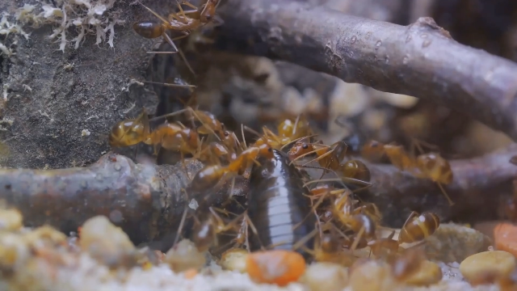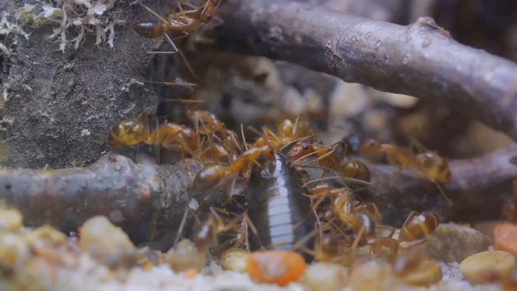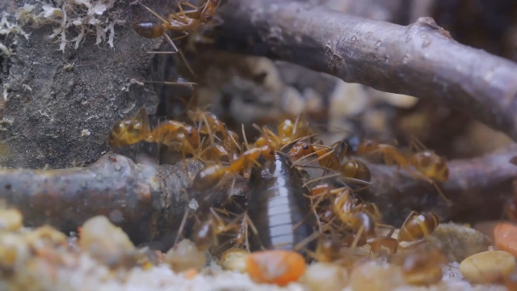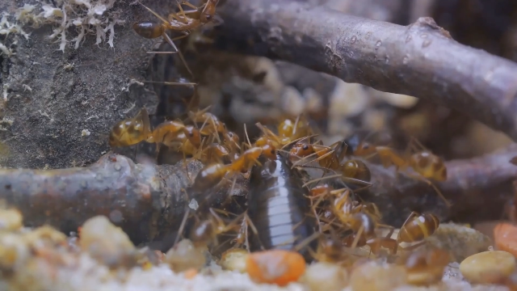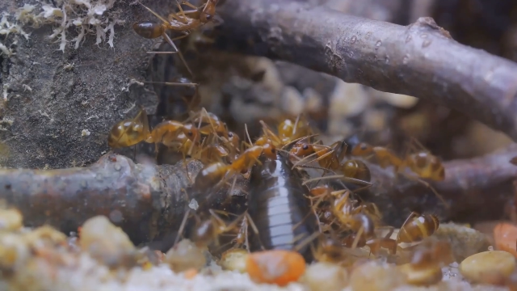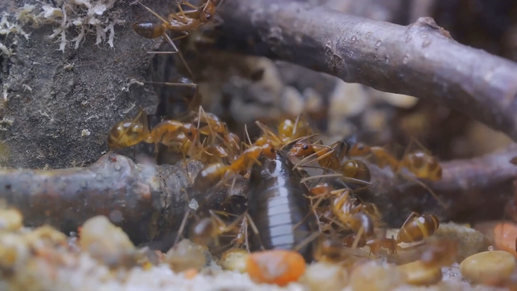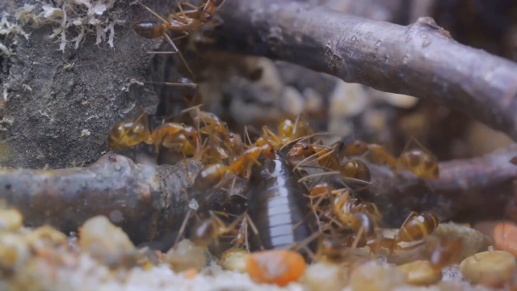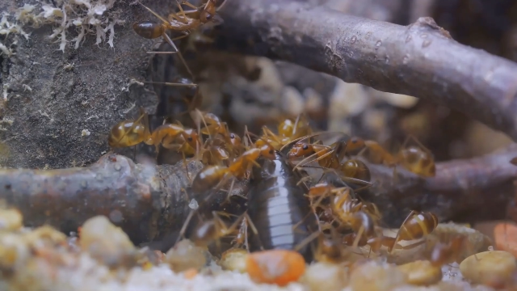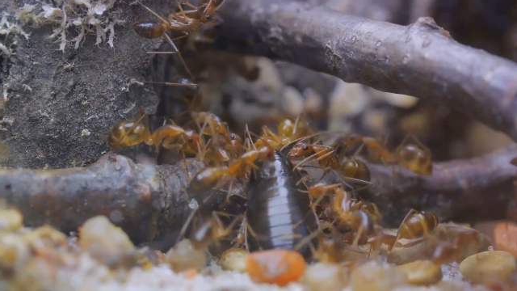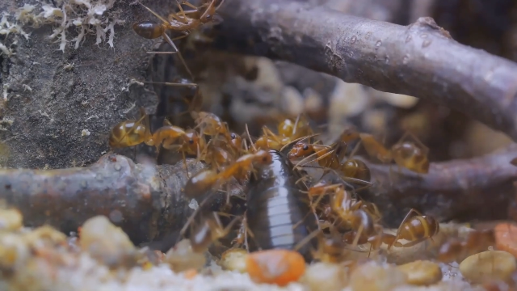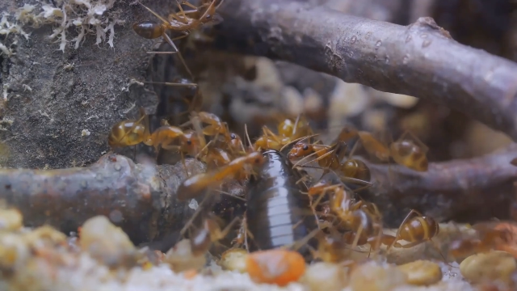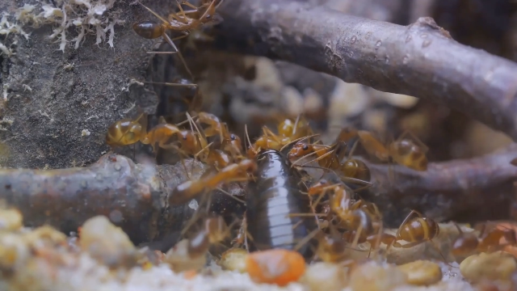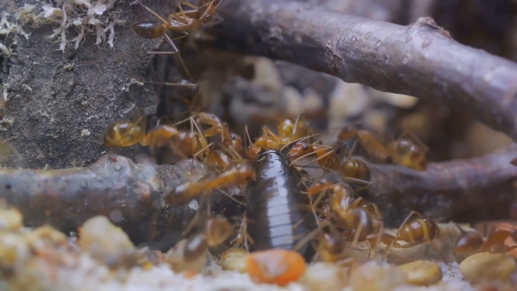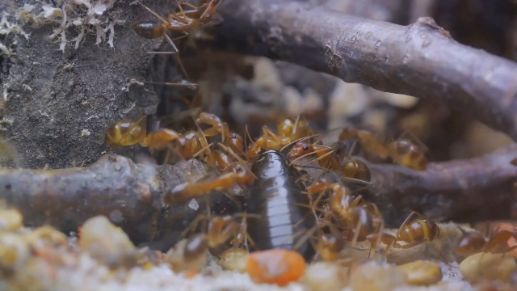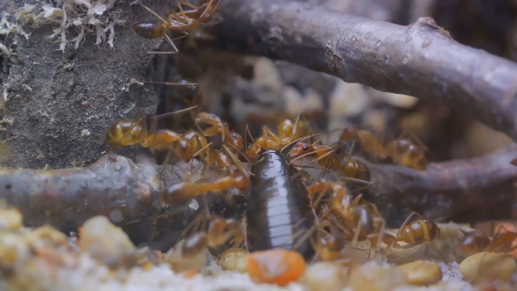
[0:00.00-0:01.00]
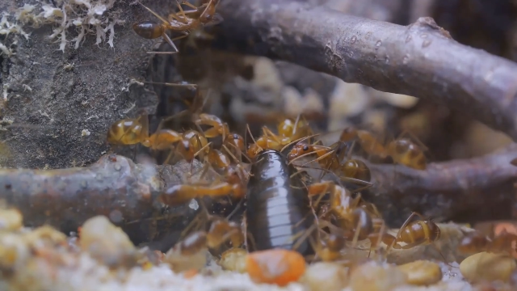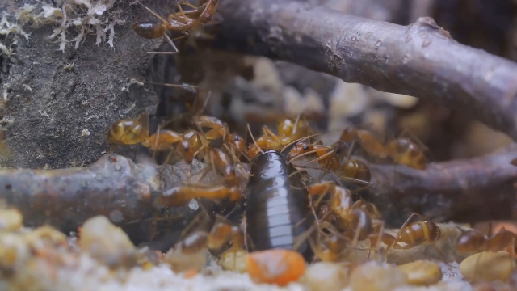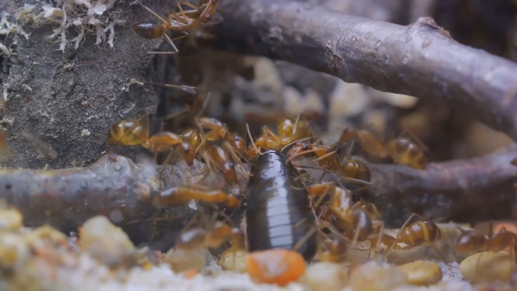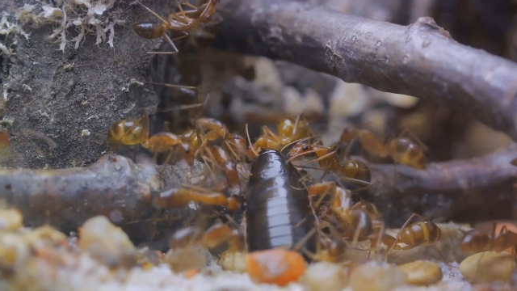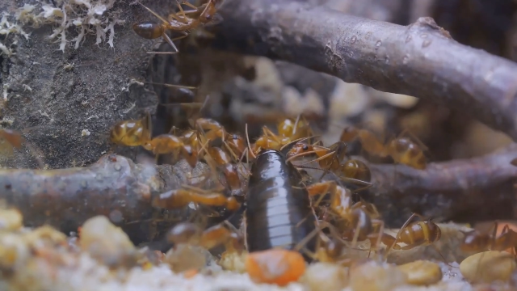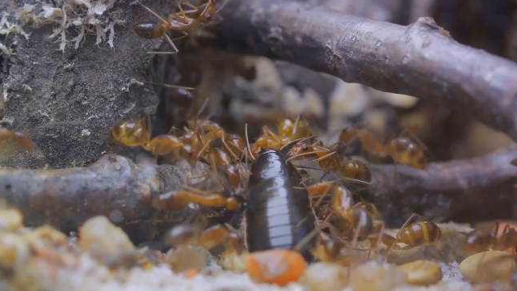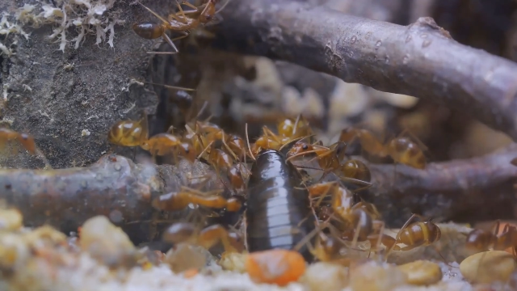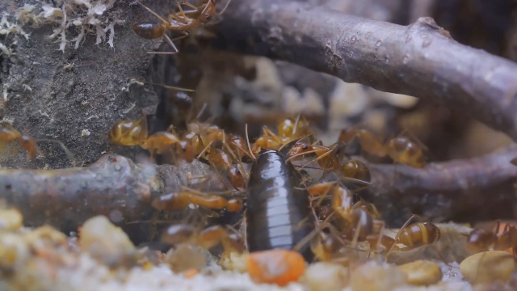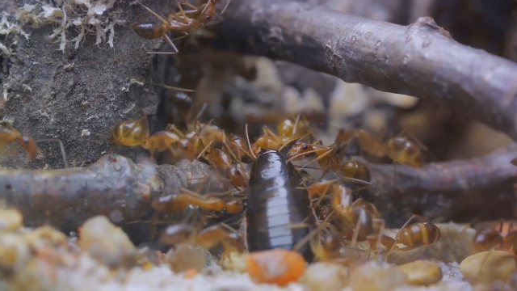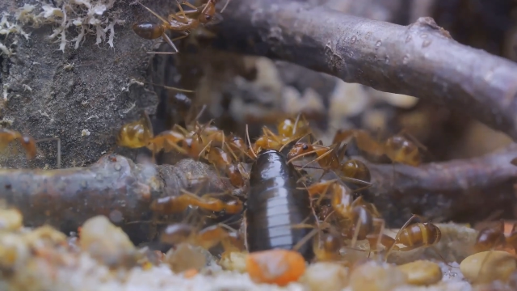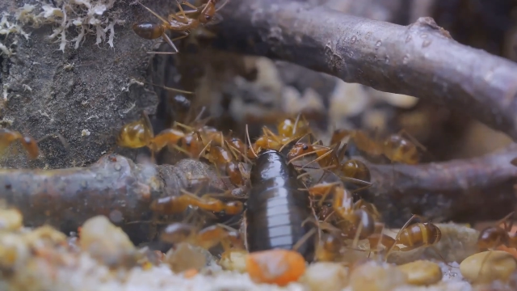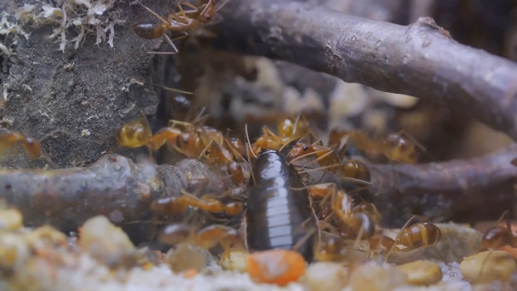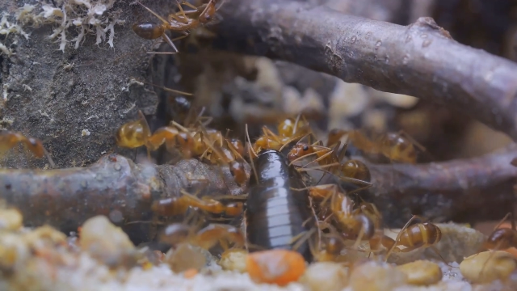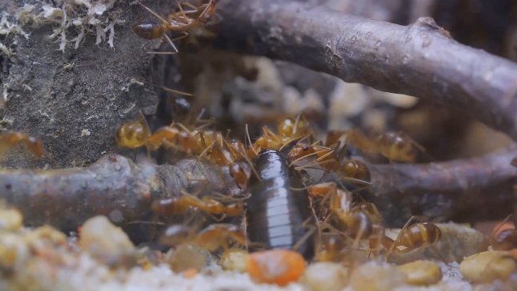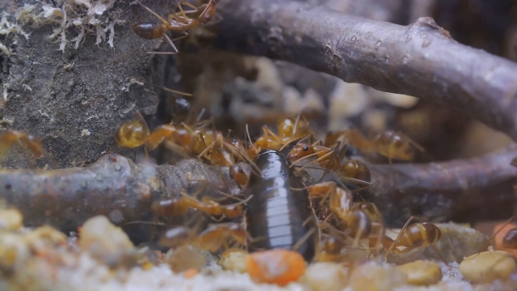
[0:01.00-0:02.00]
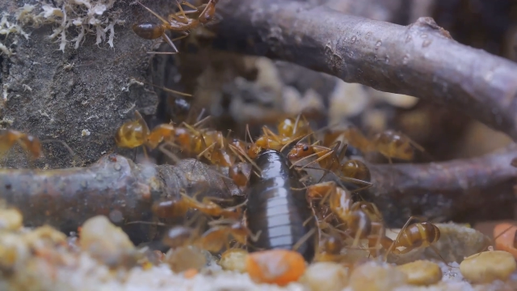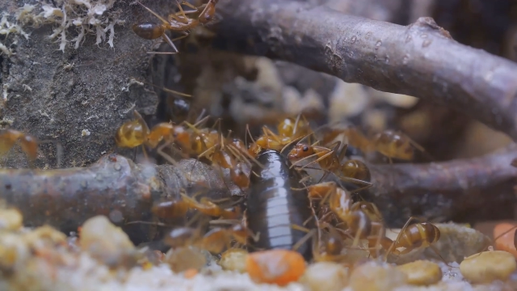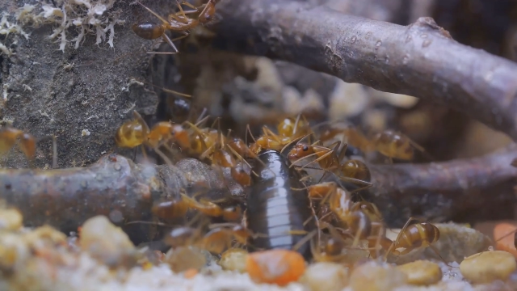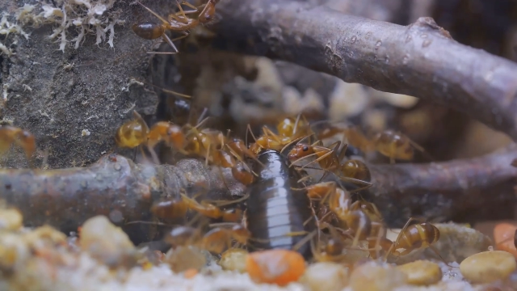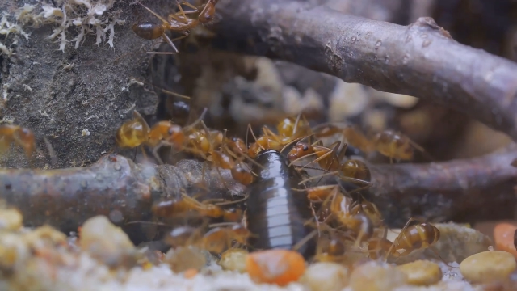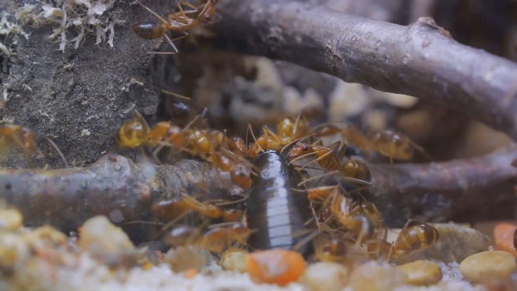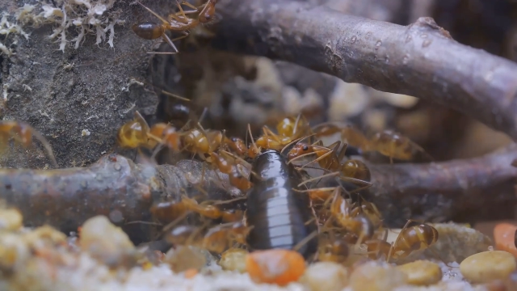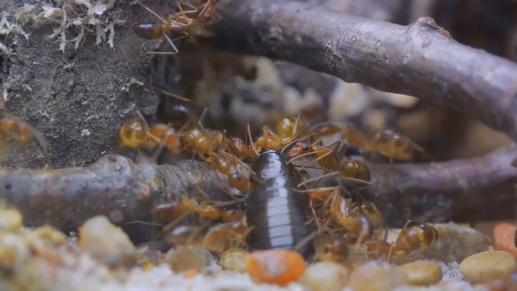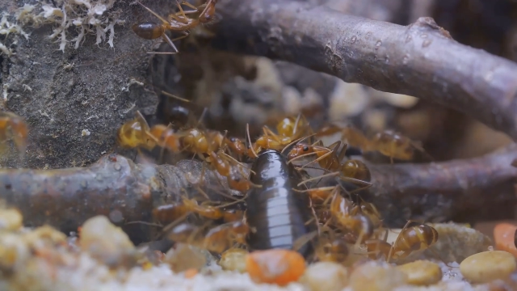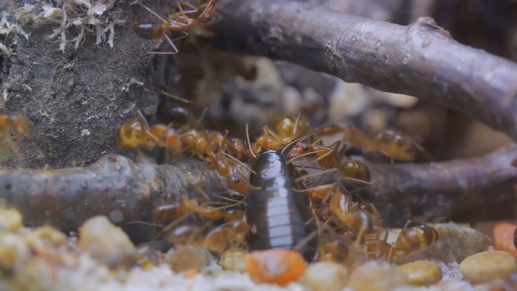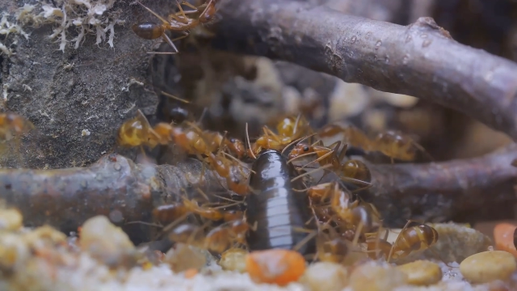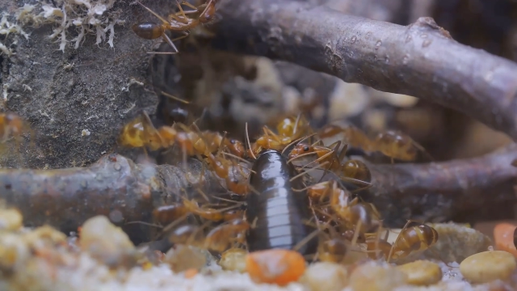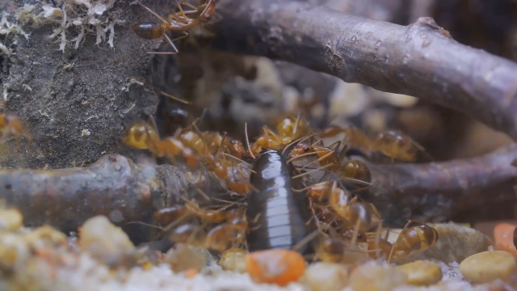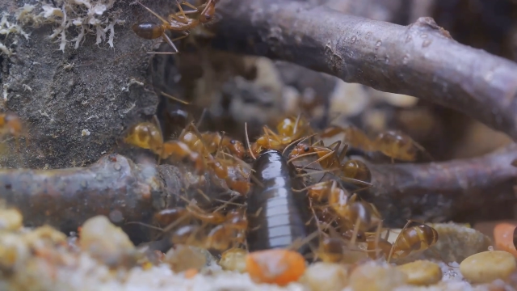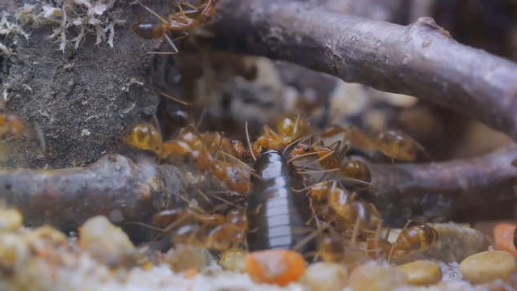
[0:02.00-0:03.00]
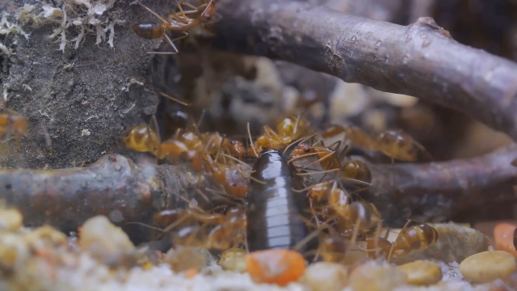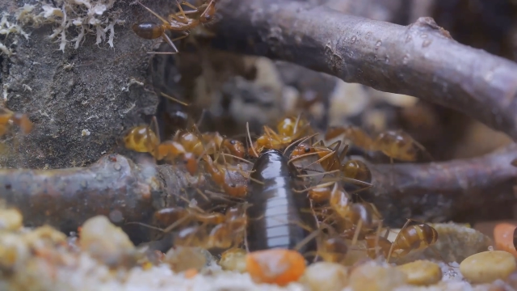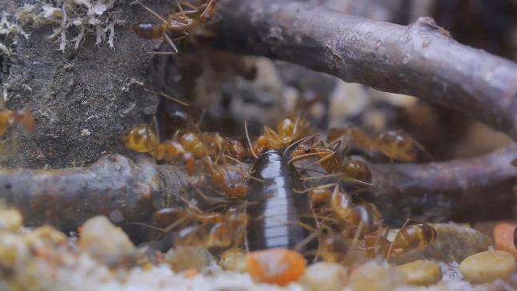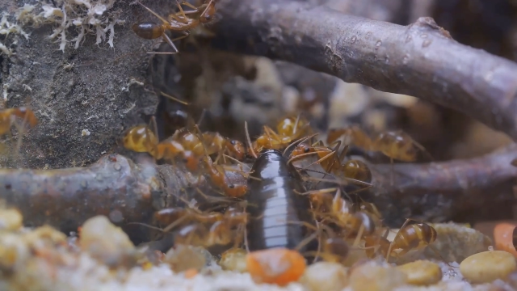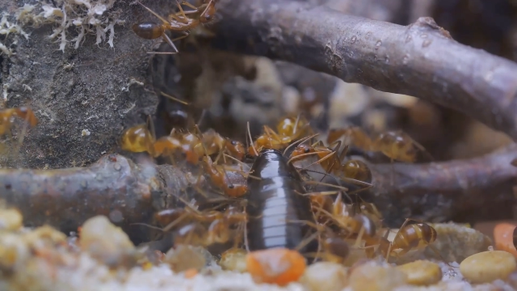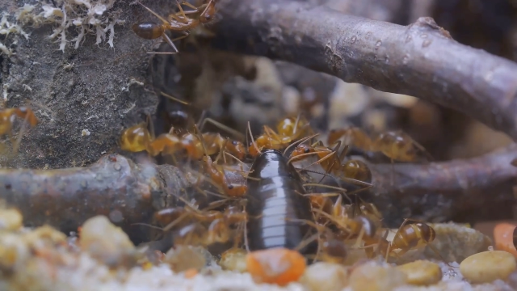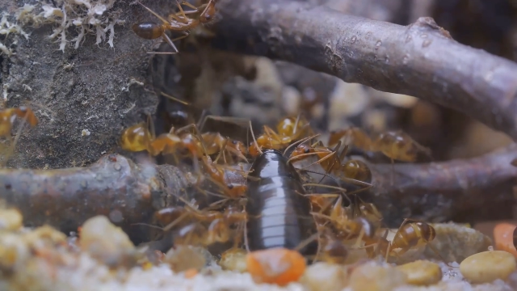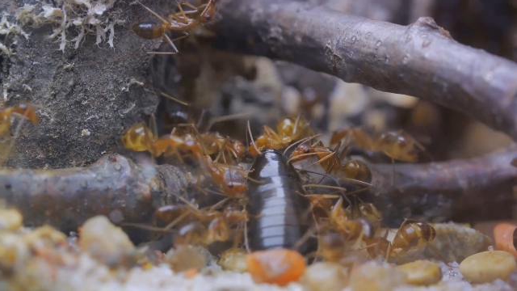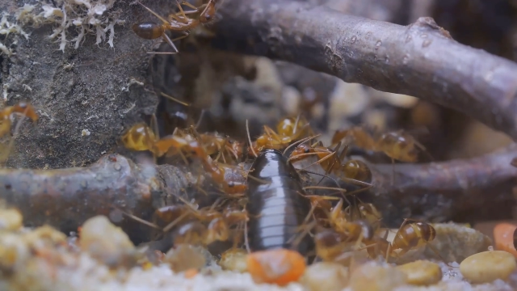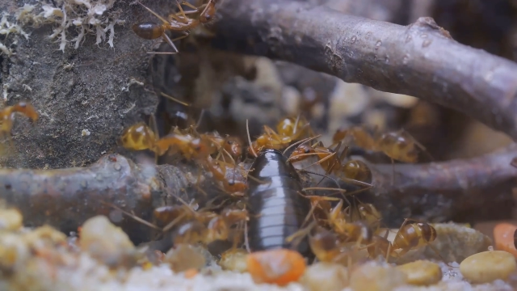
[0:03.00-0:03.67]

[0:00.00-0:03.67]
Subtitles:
No face is visible, so there are no lips to read.